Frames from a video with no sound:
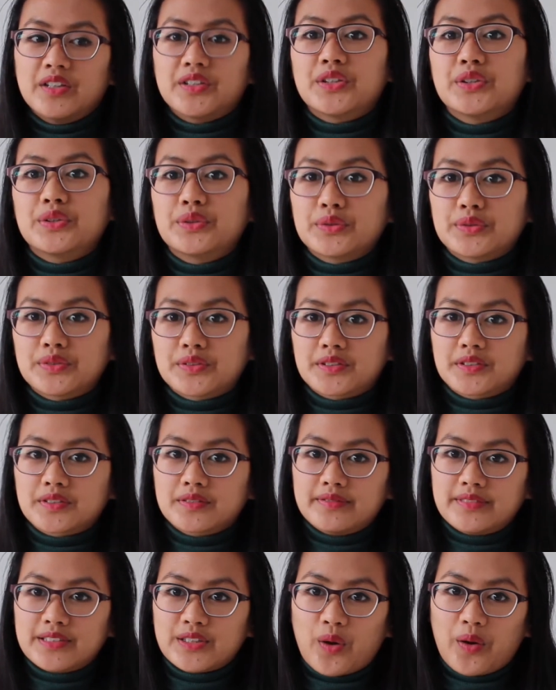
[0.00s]
used
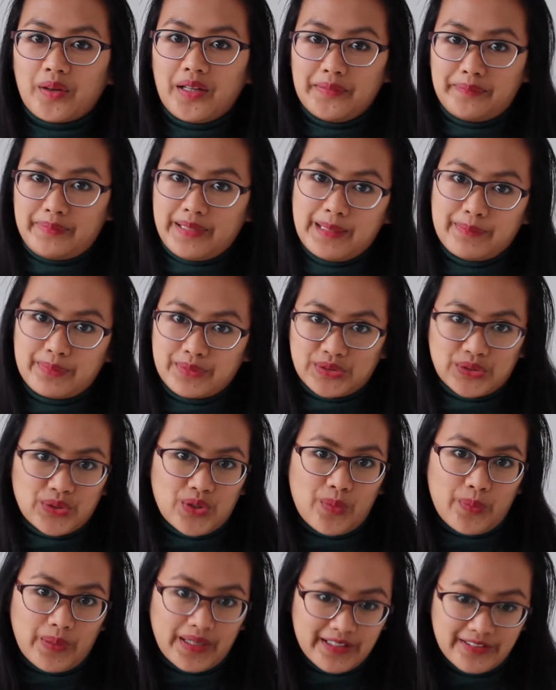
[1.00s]
toilet paper
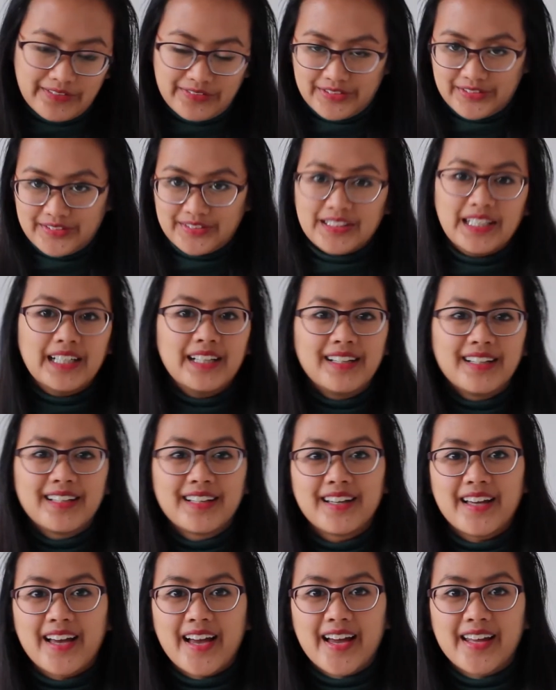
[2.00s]
or whatever
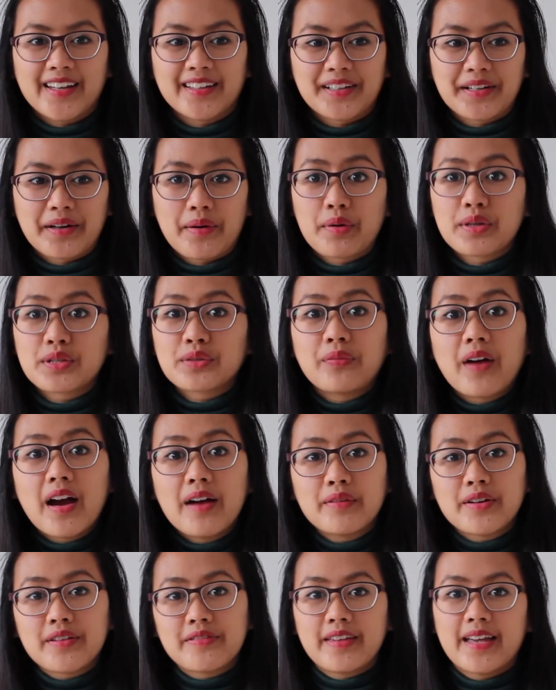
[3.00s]
and I was
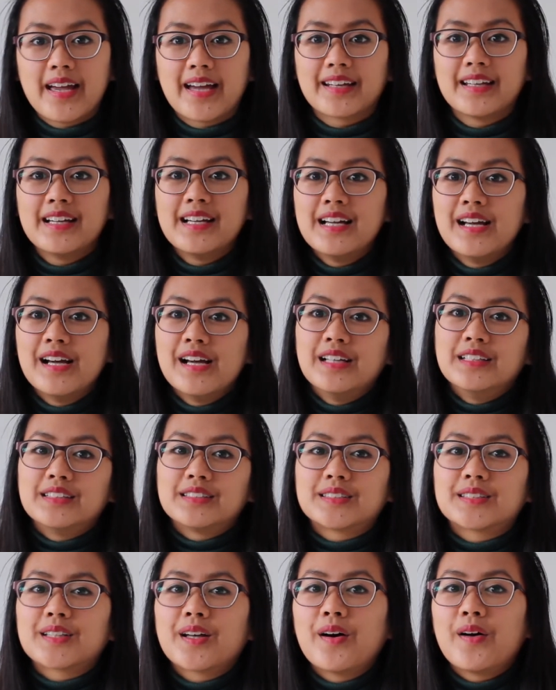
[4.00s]
fine with that.
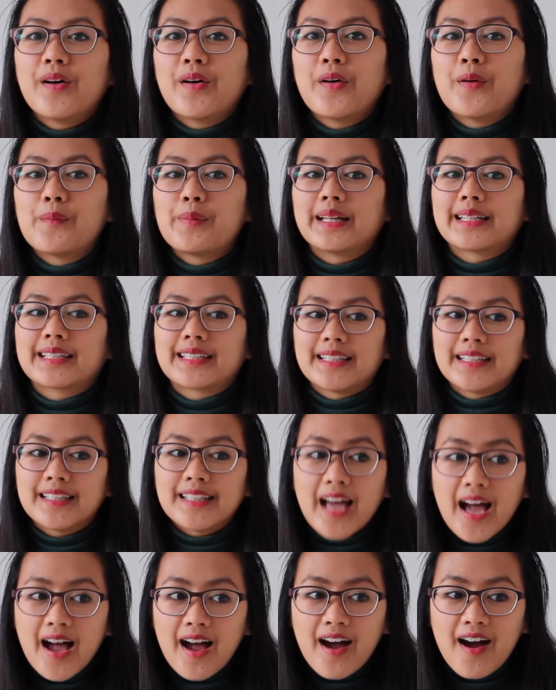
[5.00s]
So, but
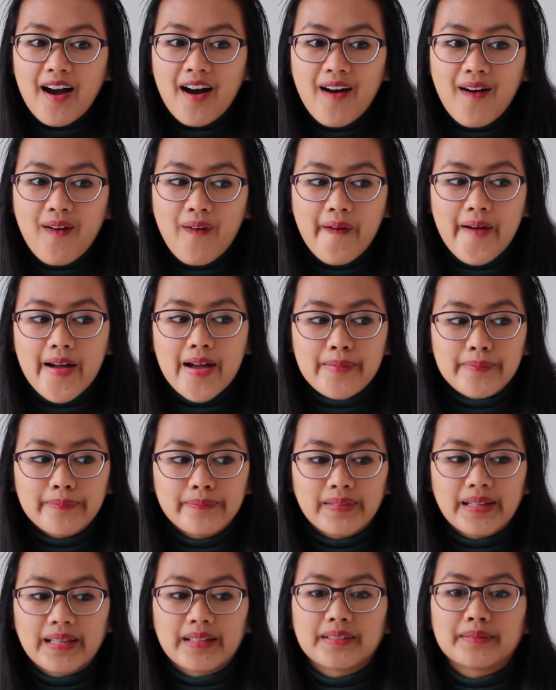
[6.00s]
now
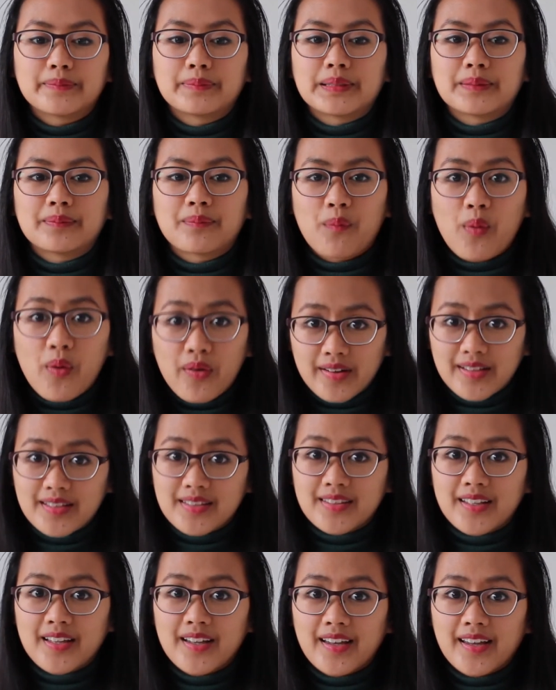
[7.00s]
I'm like a bit more
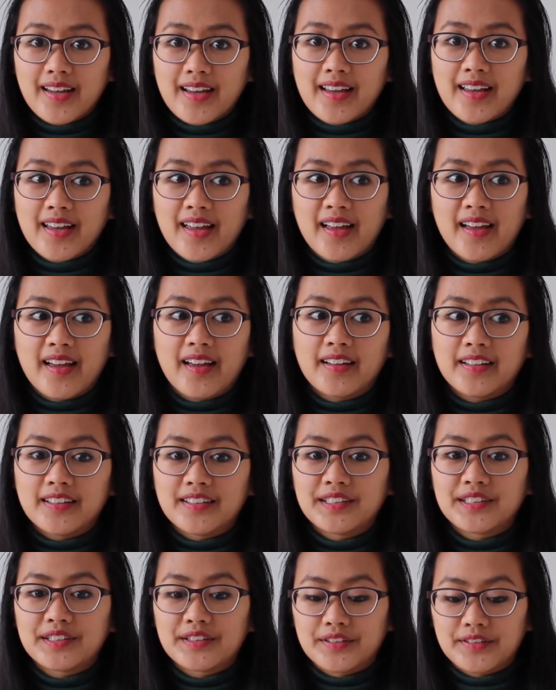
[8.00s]
sick
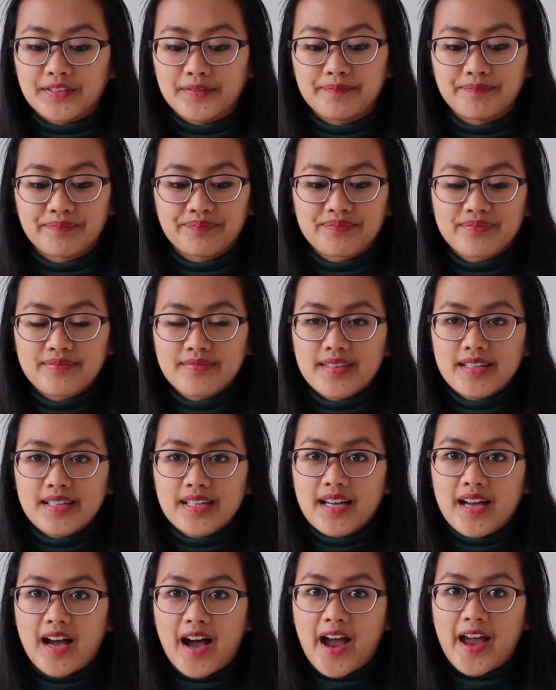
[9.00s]
and
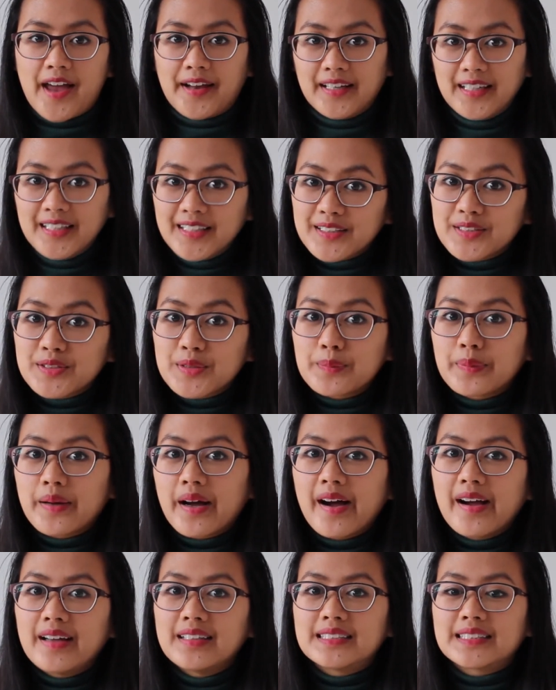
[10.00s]
I needed to
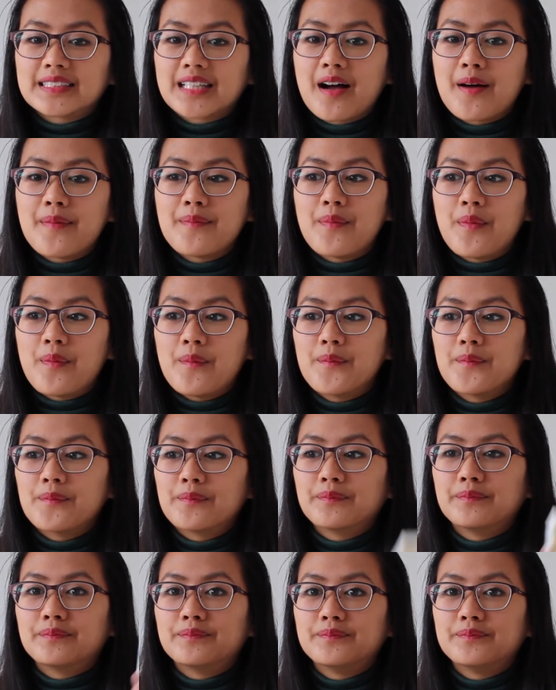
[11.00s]
buy some